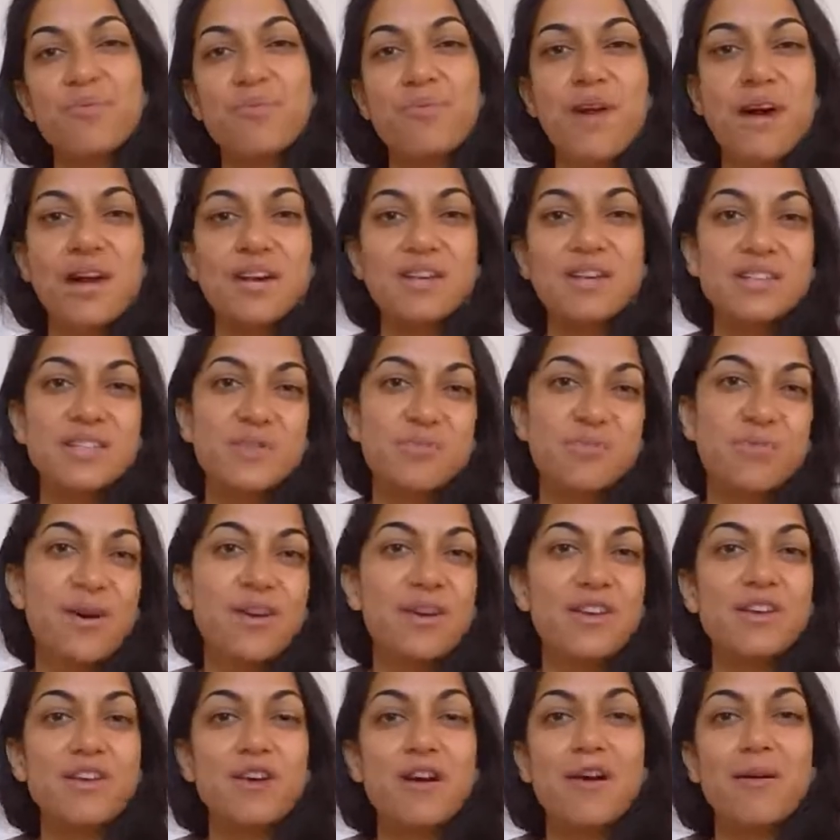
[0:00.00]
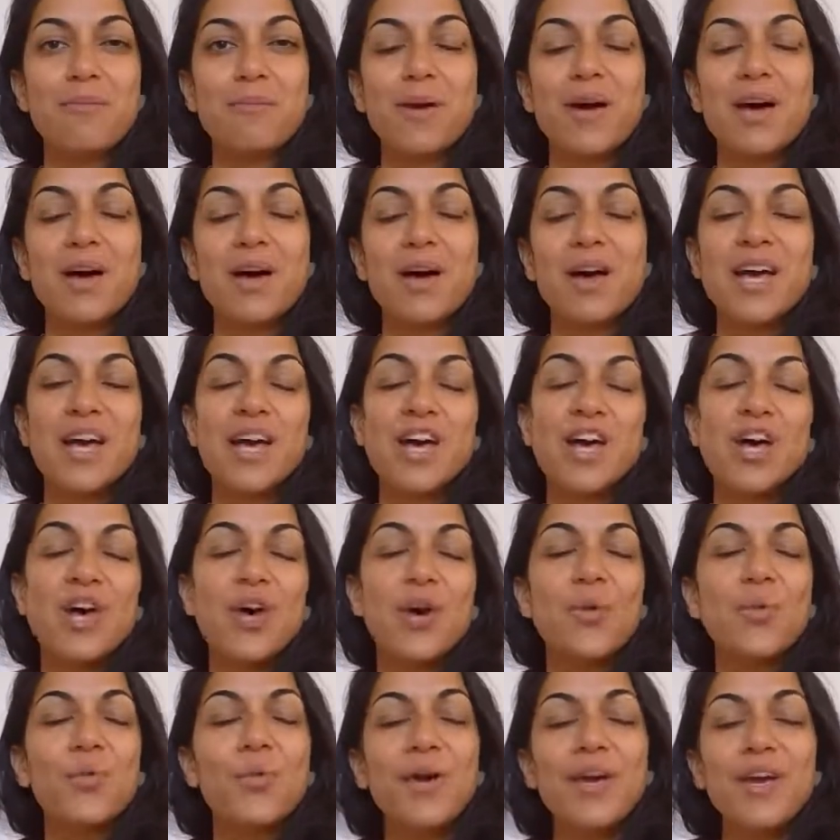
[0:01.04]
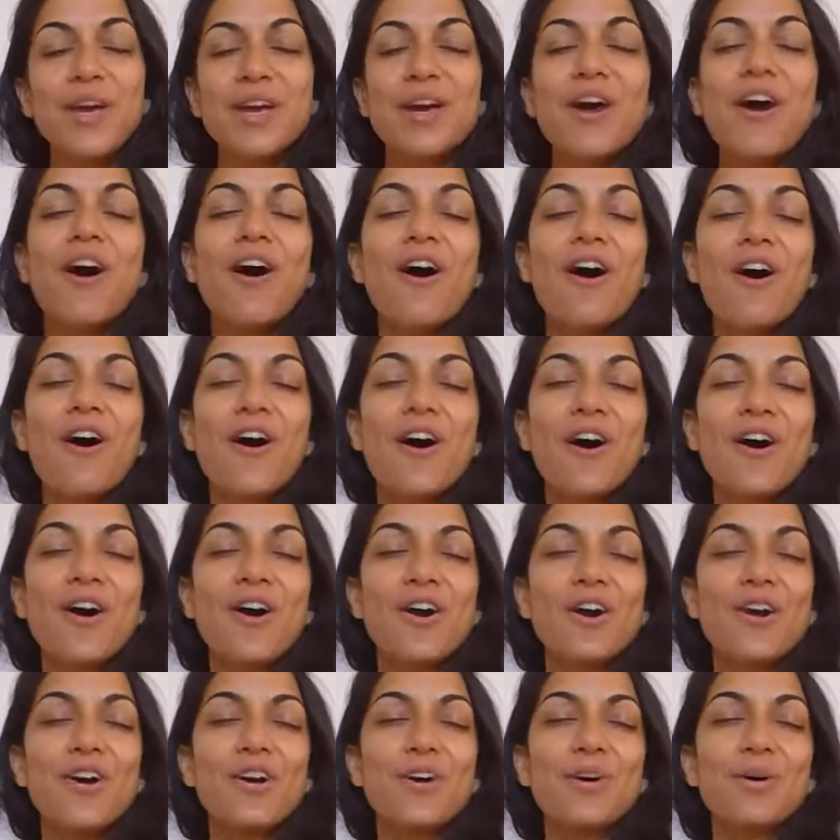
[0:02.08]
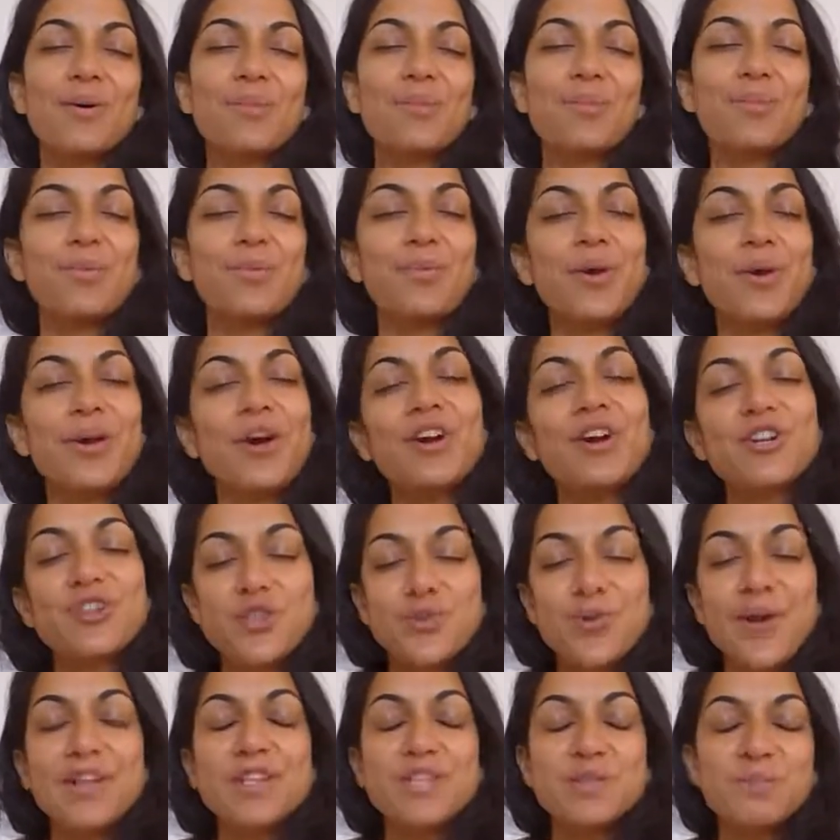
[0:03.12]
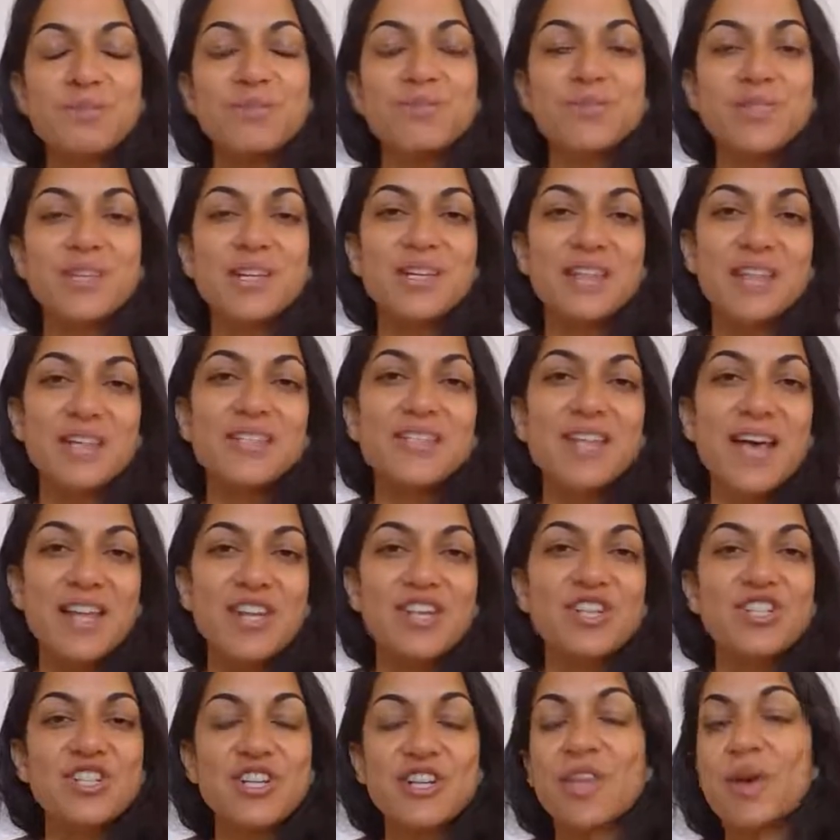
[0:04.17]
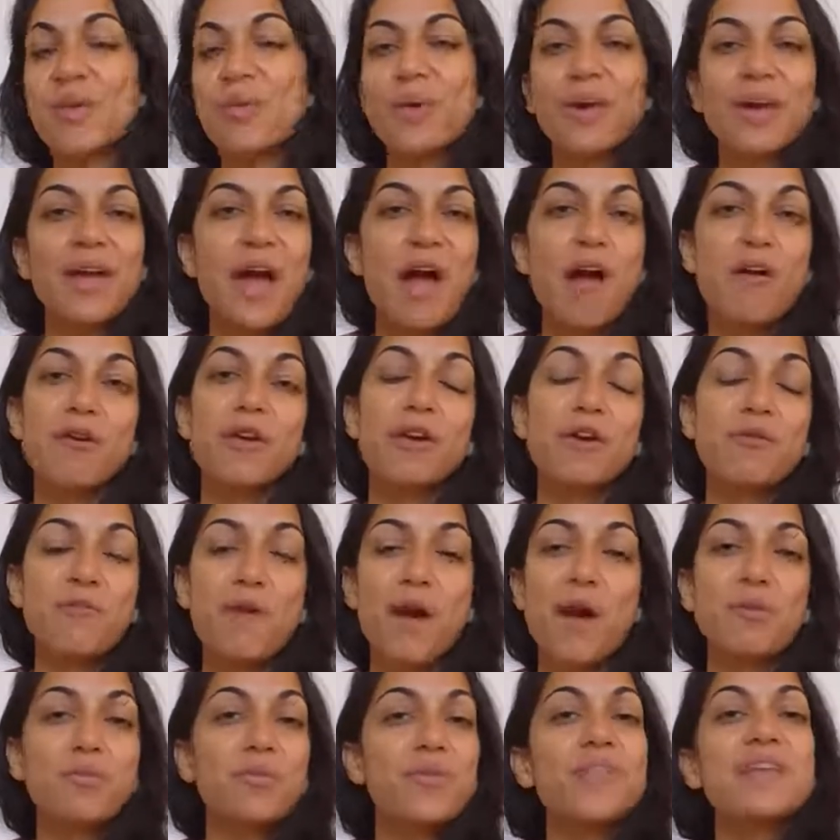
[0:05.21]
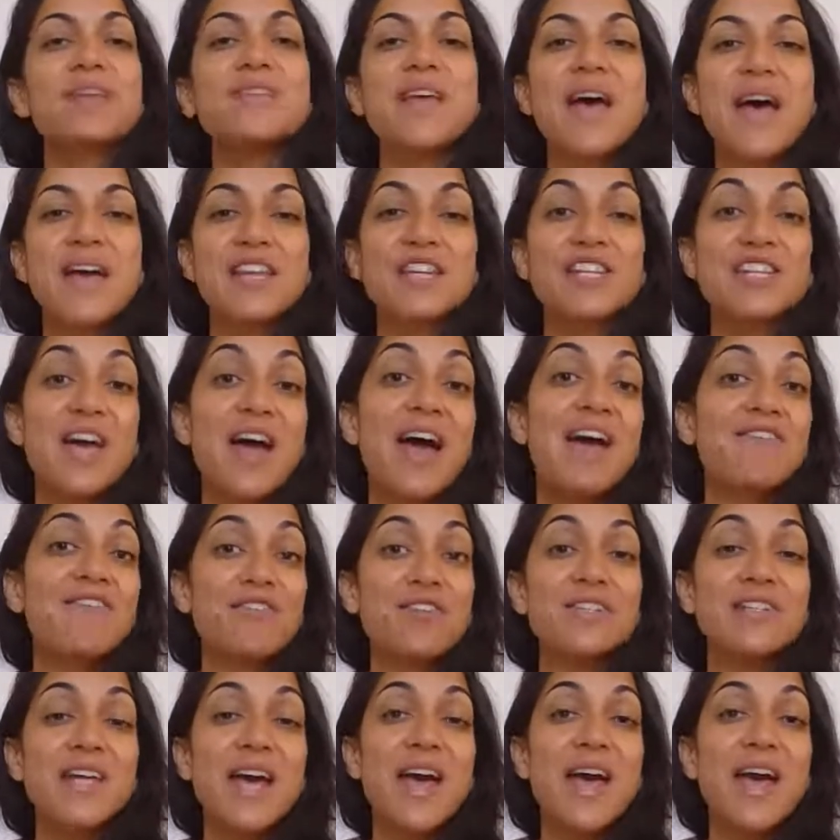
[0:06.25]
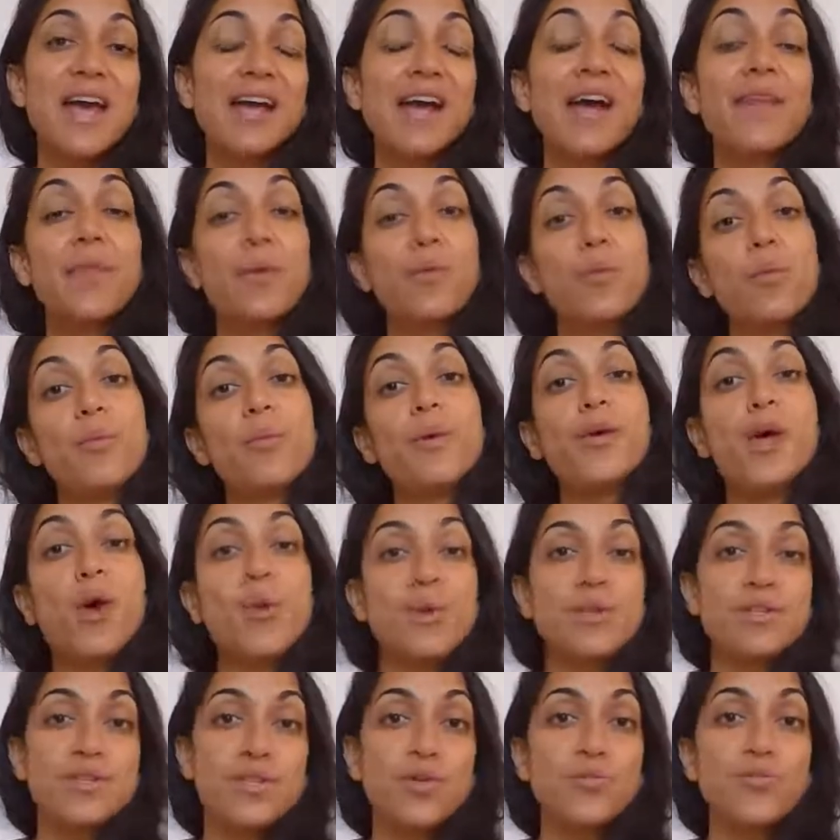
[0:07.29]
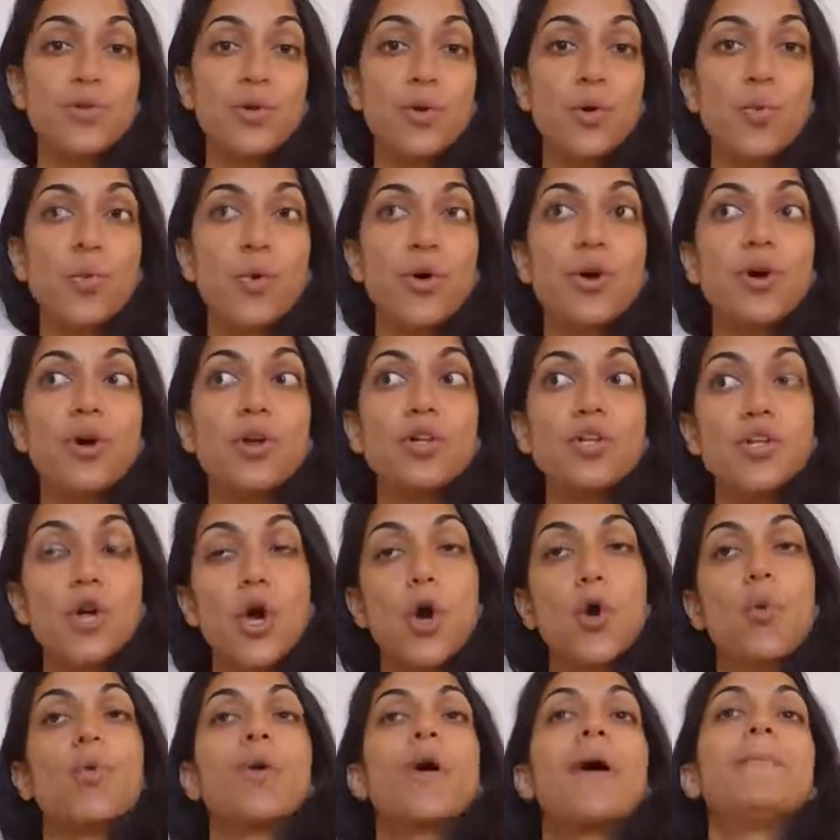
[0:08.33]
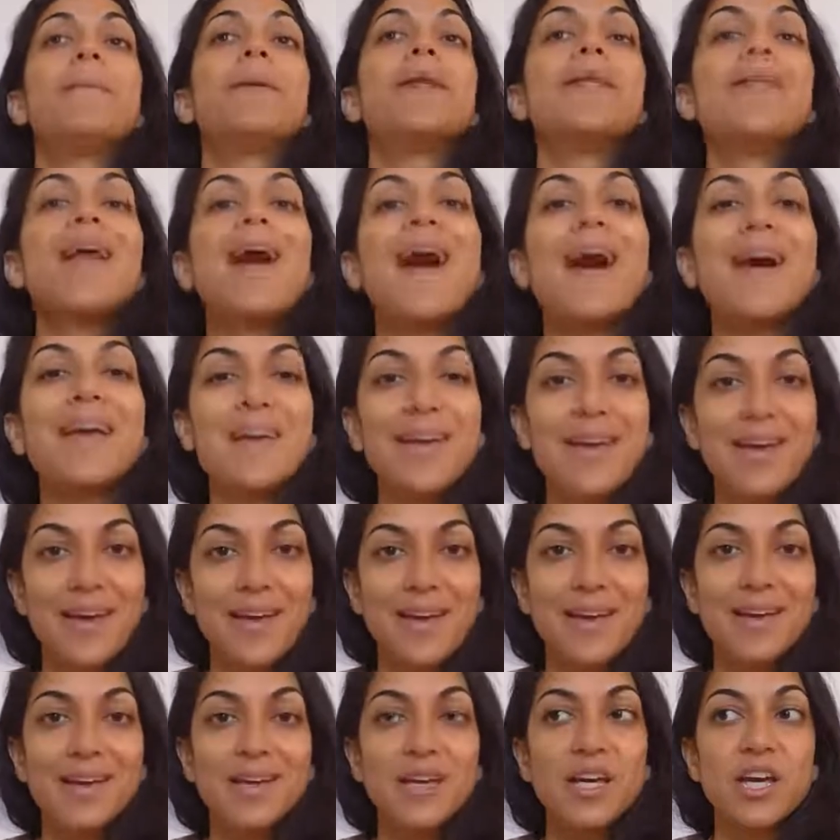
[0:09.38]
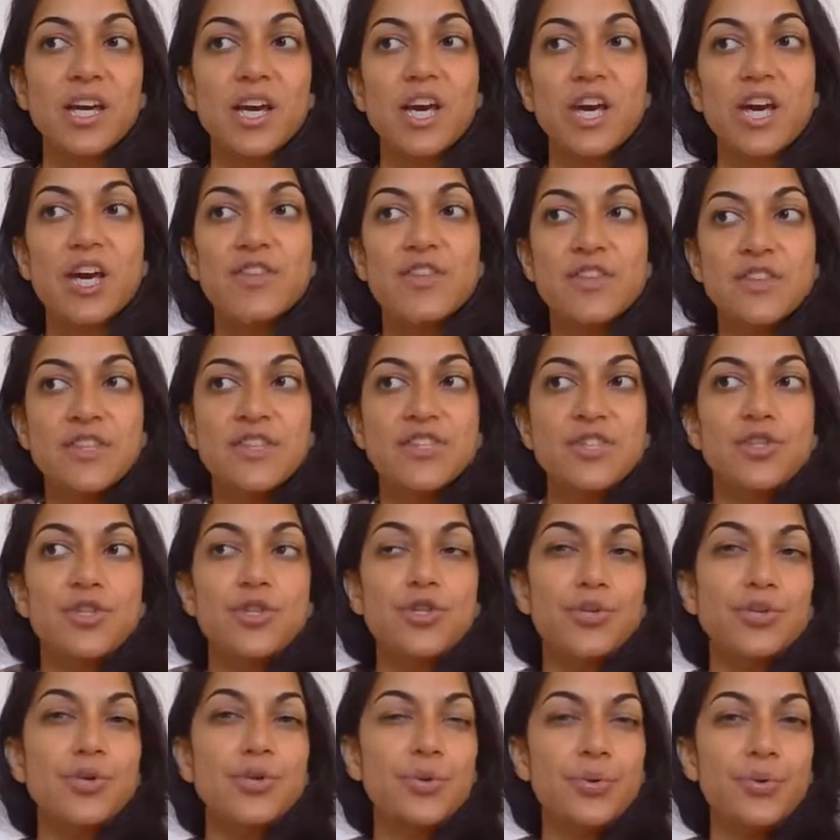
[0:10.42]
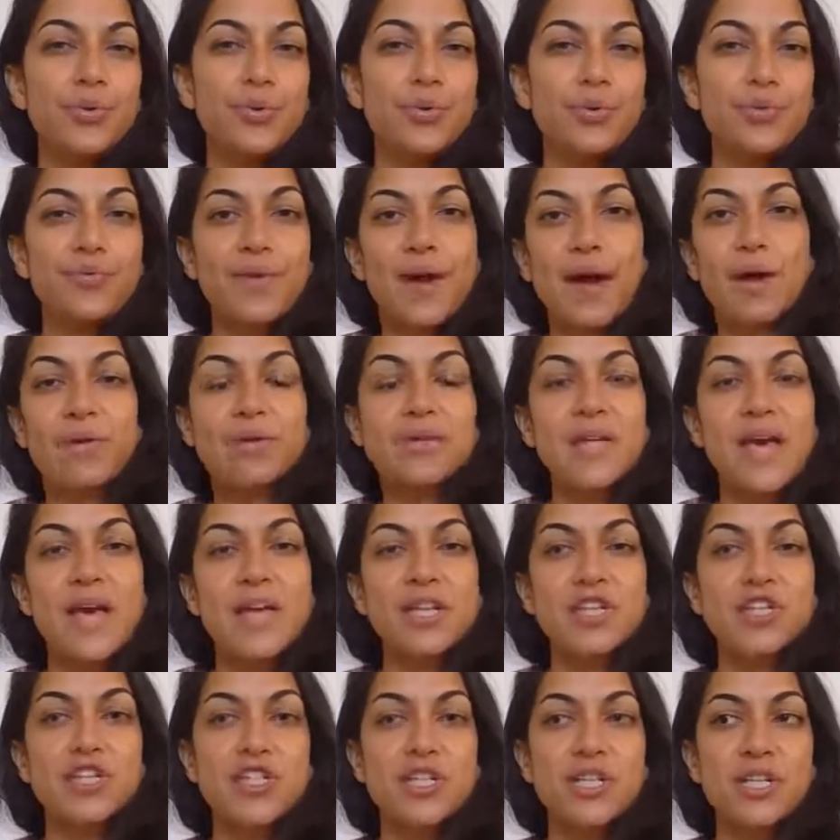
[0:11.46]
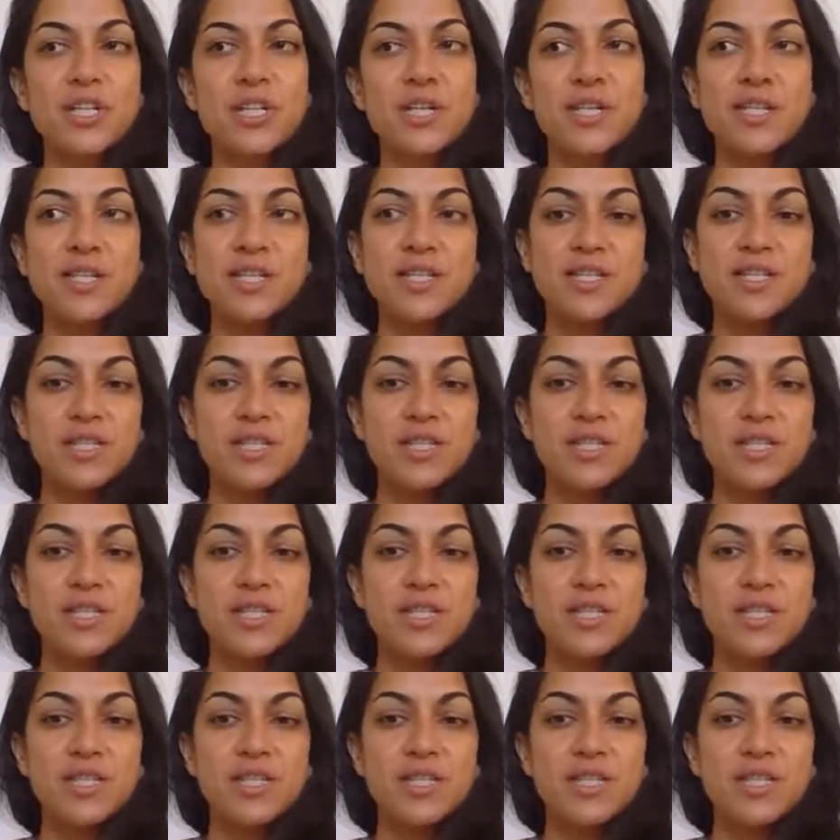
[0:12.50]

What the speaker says: practice, pranayama, we are transmuting this energy that we're carrying around with us every day. And then when we go into the real world, we're applying this new found energy,